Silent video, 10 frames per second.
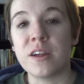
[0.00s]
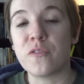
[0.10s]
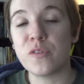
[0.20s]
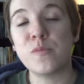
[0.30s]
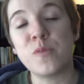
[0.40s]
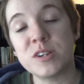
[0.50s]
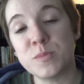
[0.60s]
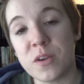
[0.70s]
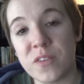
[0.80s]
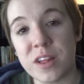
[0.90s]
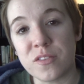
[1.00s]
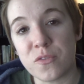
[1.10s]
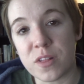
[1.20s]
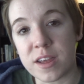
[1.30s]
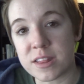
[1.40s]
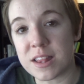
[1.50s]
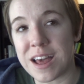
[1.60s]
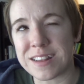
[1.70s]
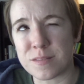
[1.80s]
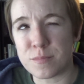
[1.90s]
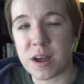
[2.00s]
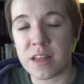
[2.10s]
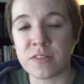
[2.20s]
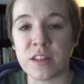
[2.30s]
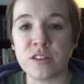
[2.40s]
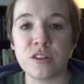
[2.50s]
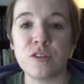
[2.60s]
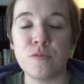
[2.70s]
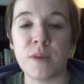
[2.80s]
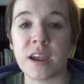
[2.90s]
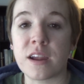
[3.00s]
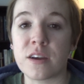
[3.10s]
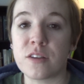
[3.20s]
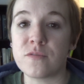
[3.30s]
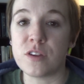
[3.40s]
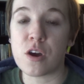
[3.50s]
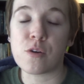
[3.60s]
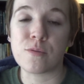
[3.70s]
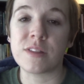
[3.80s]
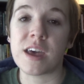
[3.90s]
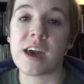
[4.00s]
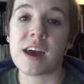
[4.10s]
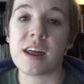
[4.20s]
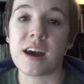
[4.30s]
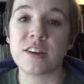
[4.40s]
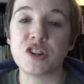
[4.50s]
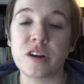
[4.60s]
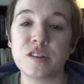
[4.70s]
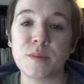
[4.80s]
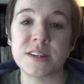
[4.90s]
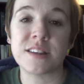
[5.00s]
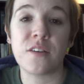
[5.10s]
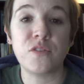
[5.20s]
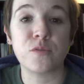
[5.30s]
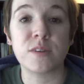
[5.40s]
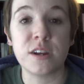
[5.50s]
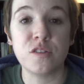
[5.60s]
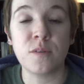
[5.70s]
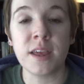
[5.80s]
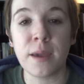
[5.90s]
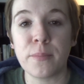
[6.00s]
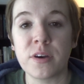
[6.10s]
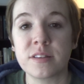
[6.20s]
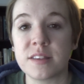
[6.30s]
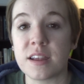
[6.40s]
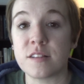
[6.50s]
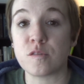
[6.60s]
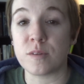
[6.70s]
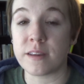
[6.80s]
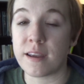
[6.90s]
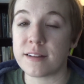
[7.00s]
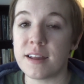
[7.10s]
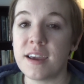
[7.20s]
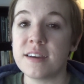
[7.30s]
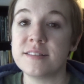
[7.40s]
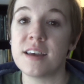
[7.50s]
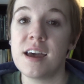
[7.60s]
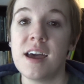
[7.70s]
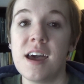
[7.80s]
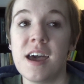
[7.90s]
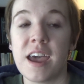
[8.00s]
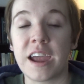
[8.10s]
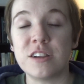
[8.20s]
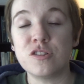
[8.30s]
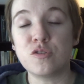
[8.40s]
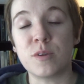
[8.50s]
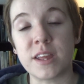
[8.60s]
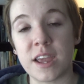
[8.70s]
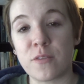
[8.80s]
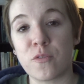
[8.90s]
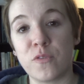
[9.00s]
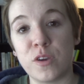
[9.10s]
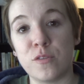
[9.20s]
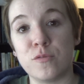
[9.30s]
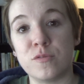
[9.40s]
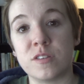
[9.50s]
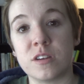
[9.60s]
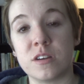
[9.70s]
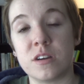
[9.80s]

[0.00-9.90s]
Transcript: If you've been watching my videos for like the last month, then you may know that I challenged myself to read 28 books in 28 days and do 28 reviews,